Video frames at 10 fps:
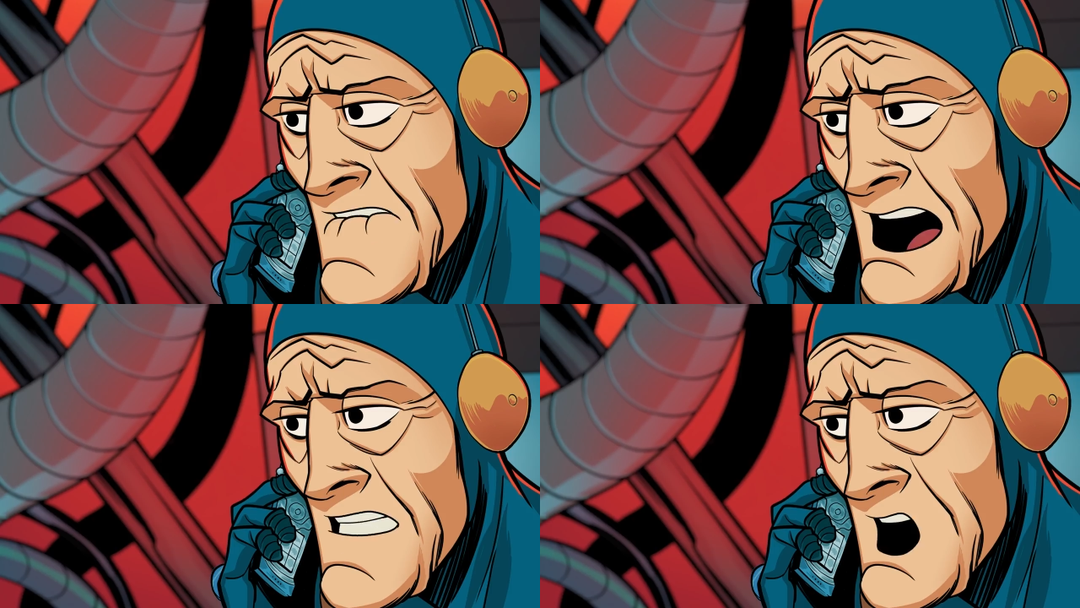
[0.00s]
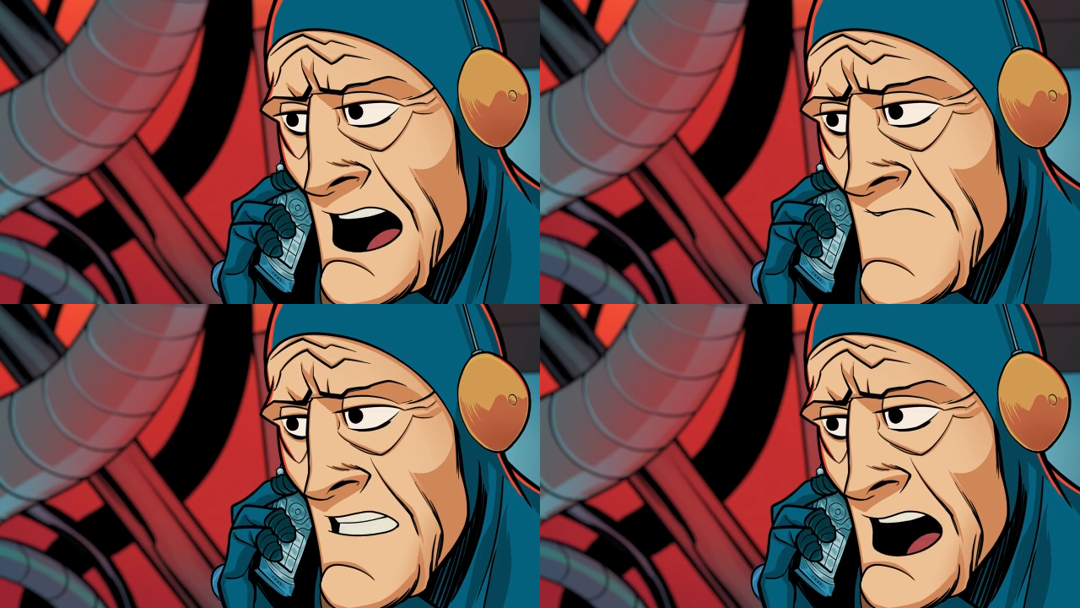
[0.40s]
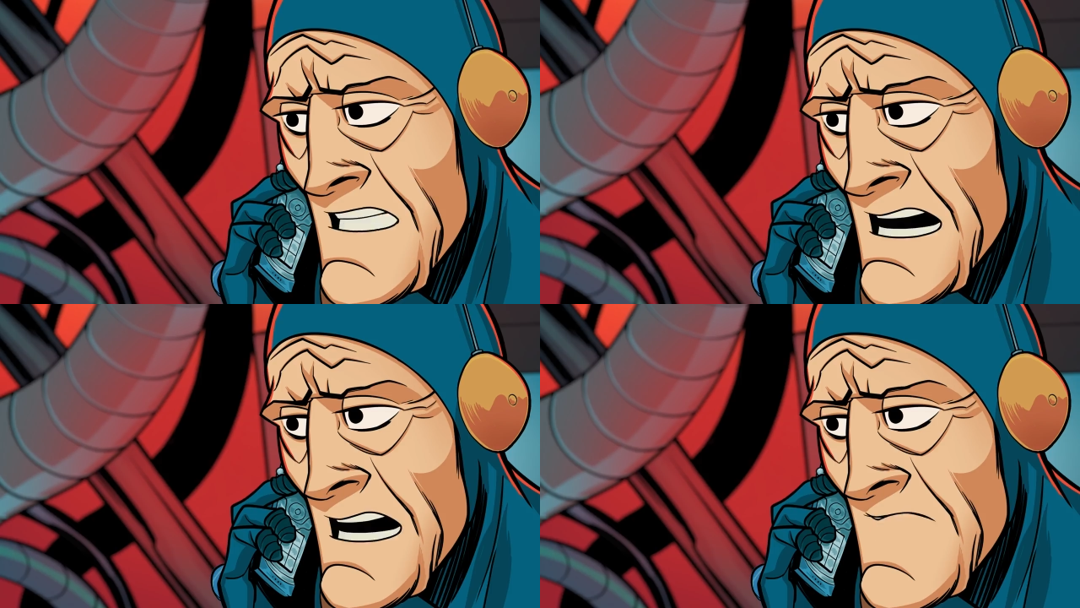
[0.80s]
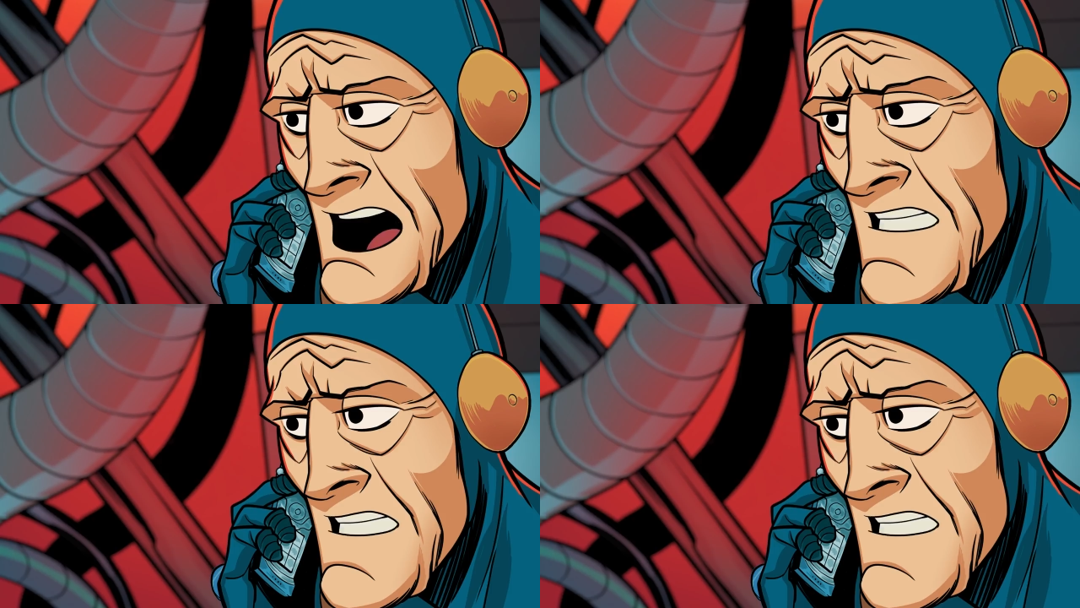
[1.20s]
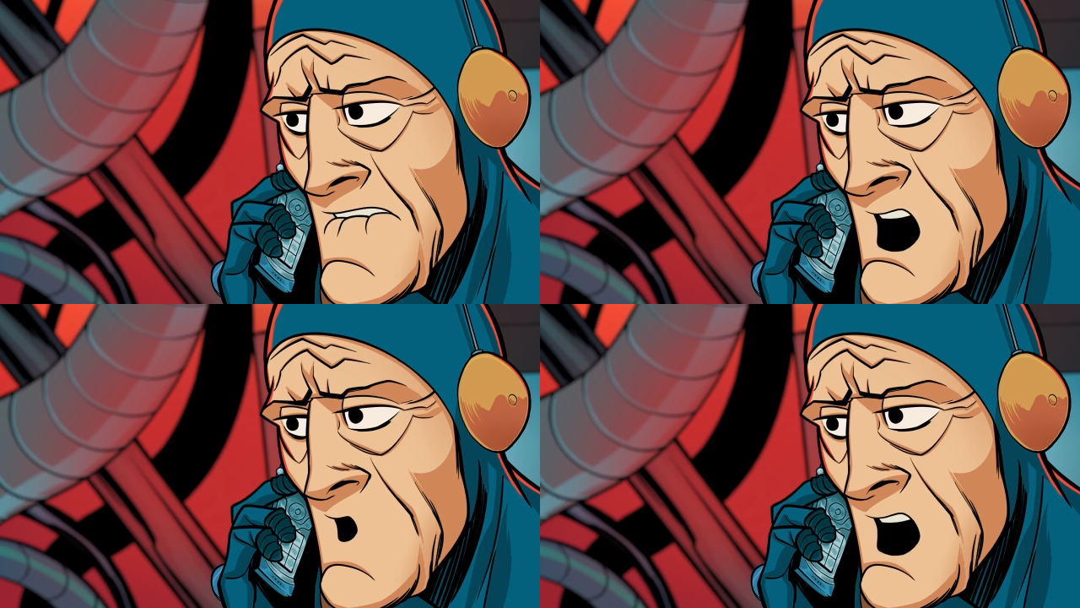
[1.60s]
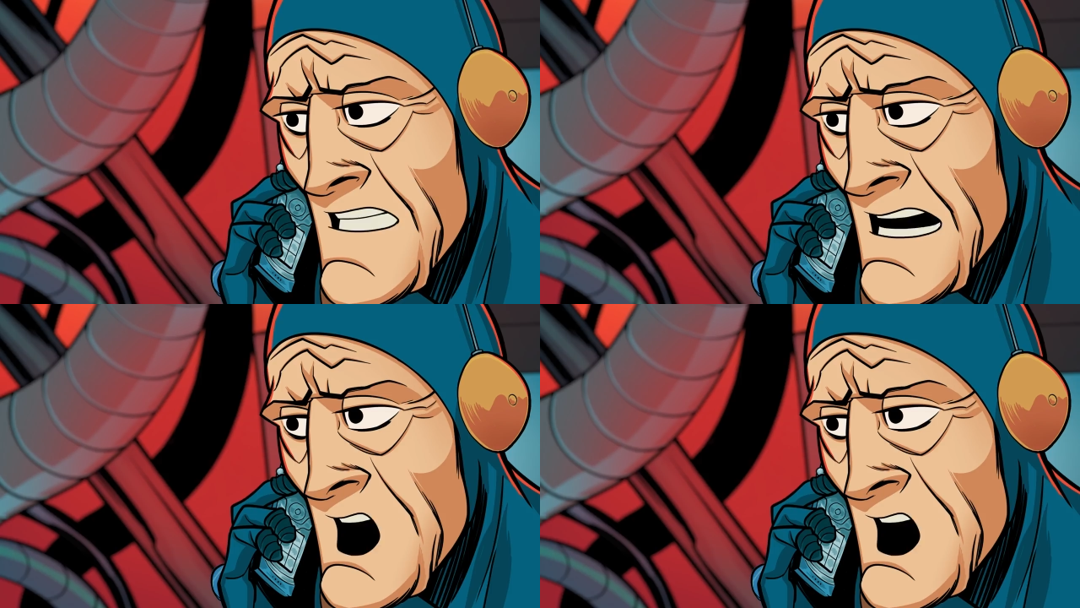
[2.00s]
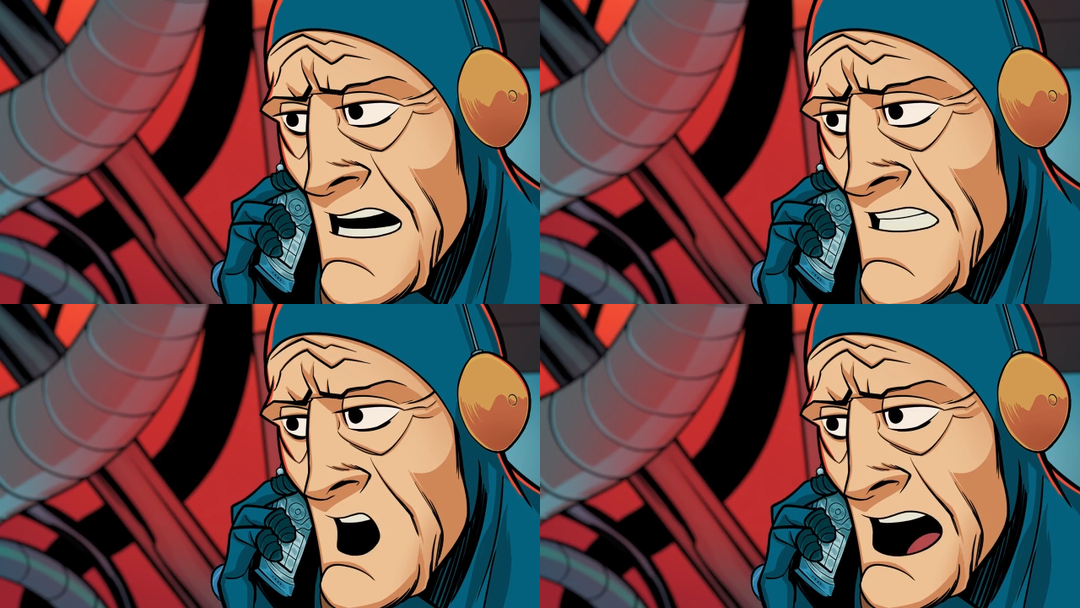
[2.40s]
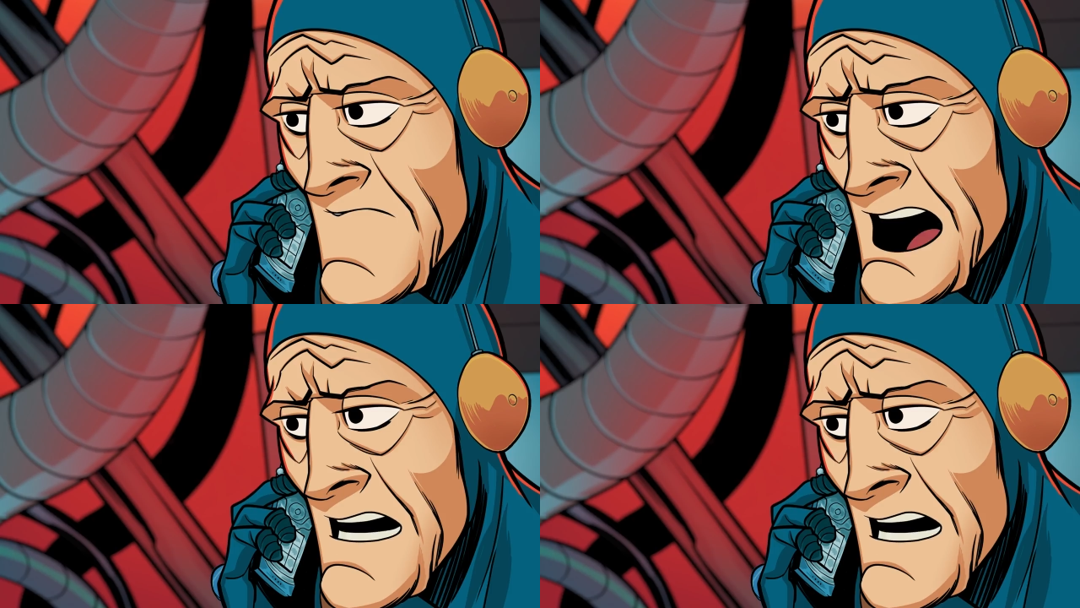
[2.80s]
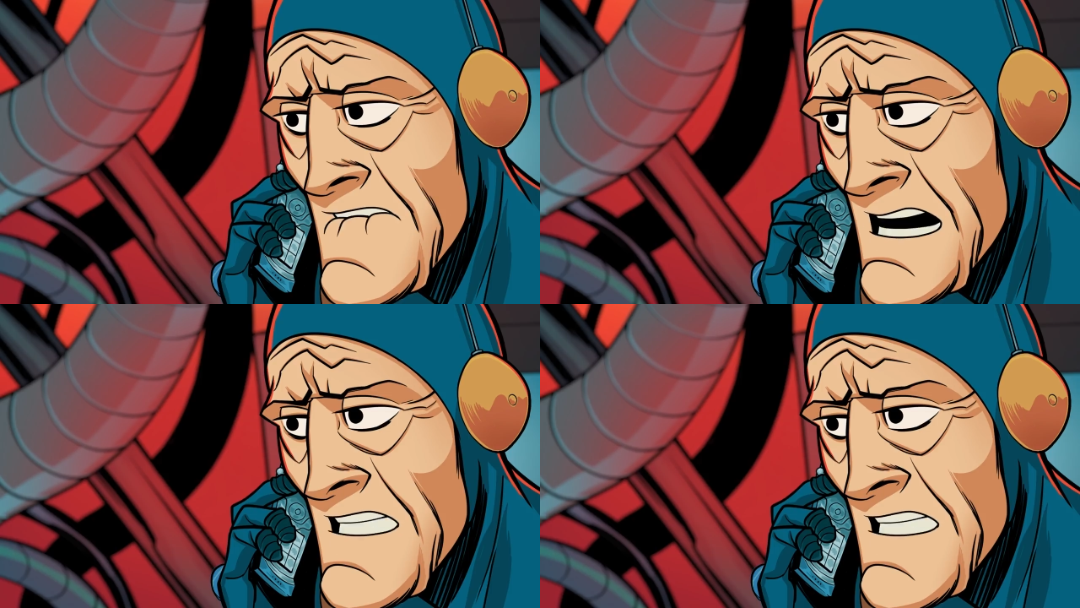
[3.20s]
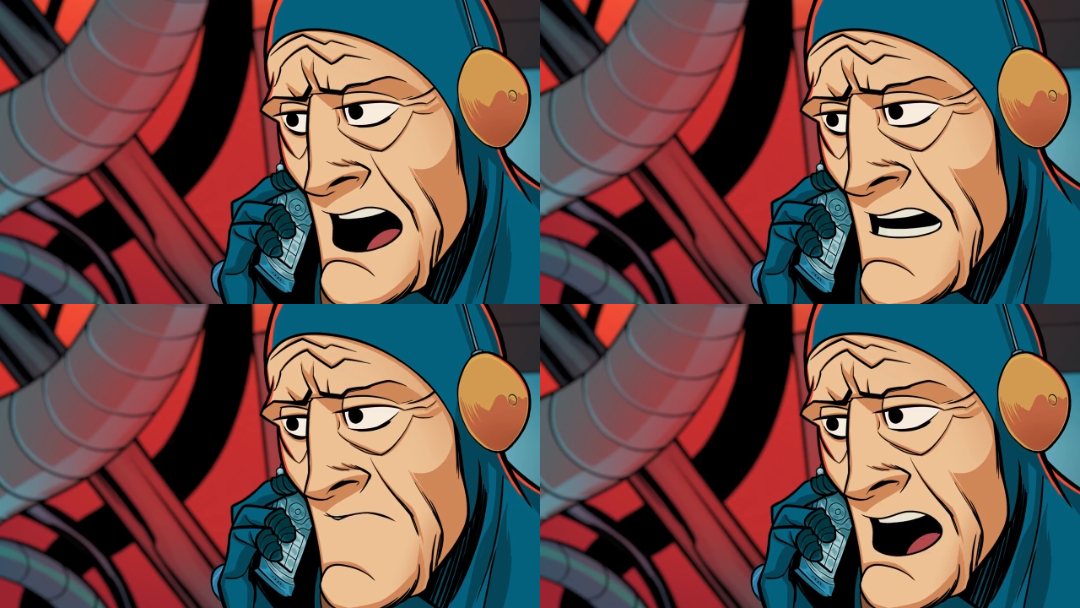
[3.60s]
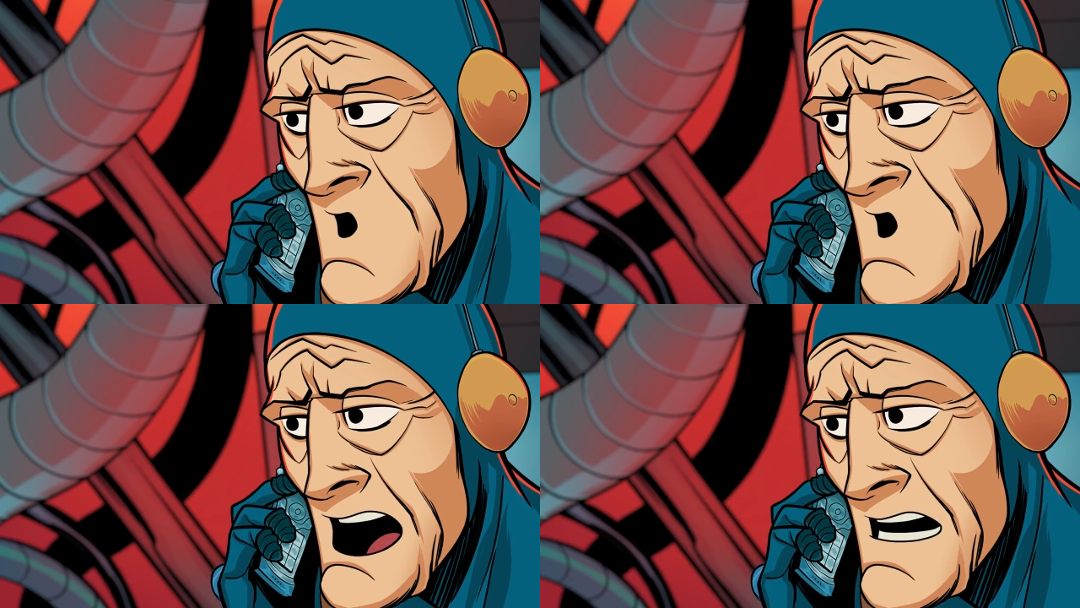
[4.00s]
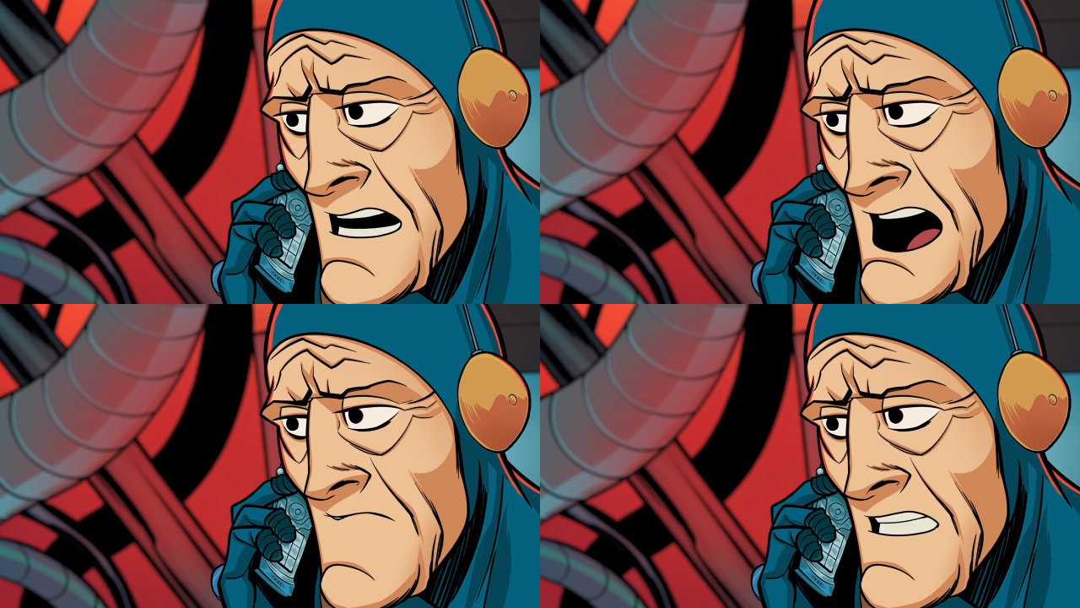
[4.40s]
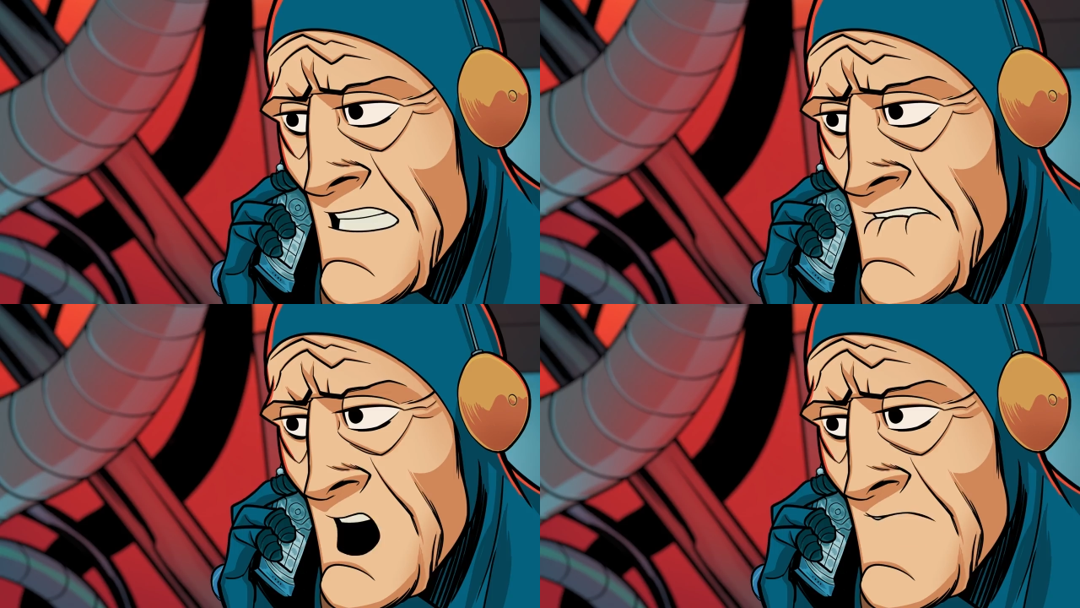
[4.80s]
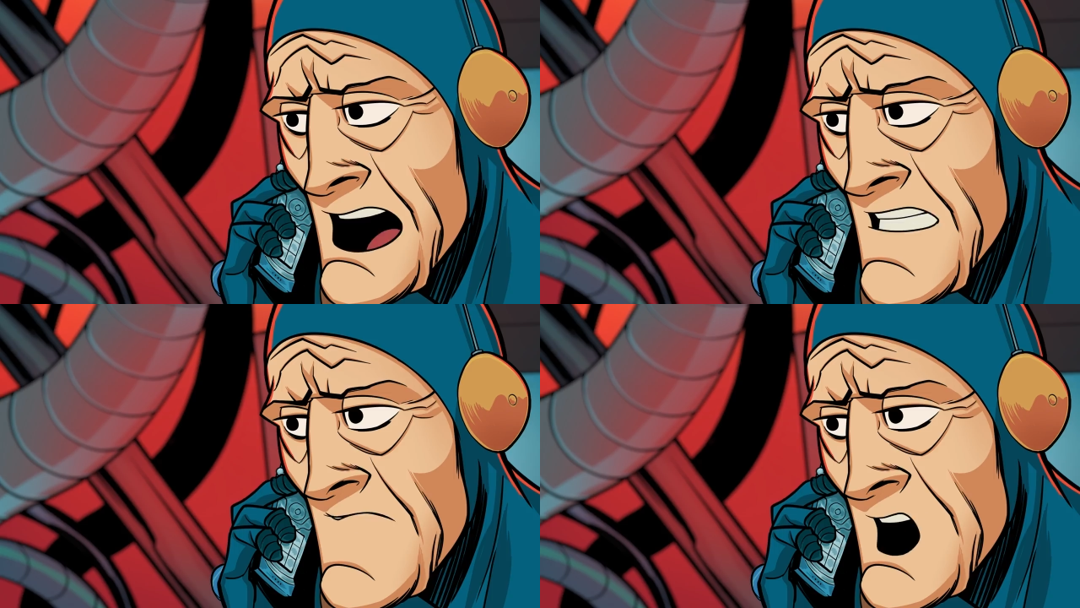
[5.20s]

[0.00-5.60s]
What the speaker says: (no speaker visible)